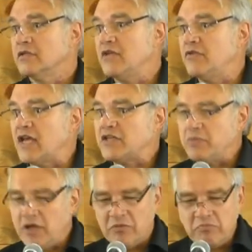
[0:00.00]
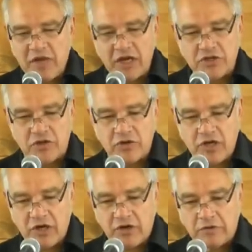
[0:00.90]
Even that's being pictured
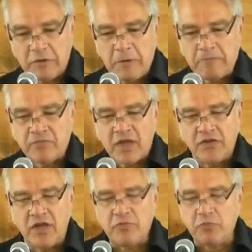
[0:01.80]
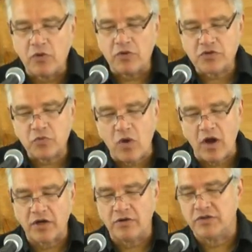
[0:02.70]
here. And then he pours
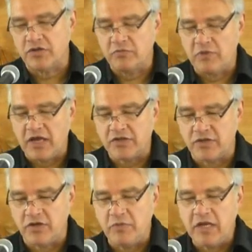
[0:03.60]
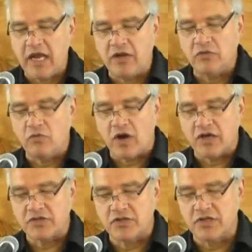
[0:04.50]
water into the basin and began to
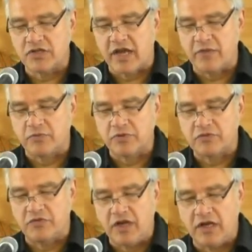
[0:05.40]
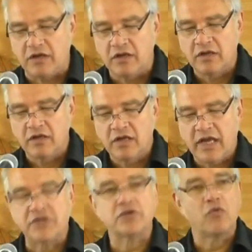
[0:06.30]
wash the disciples' feet
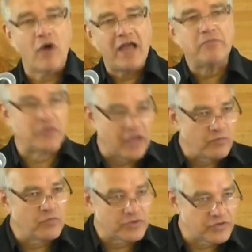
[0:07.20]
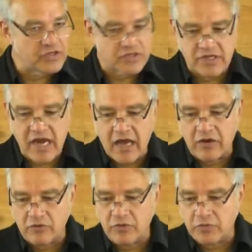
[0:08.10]
and to wipe them with this
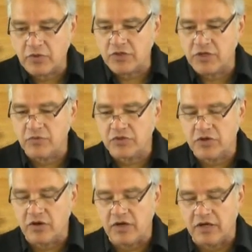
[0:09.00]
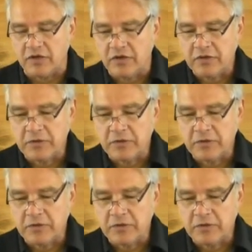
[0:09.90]
towel with which he was girded.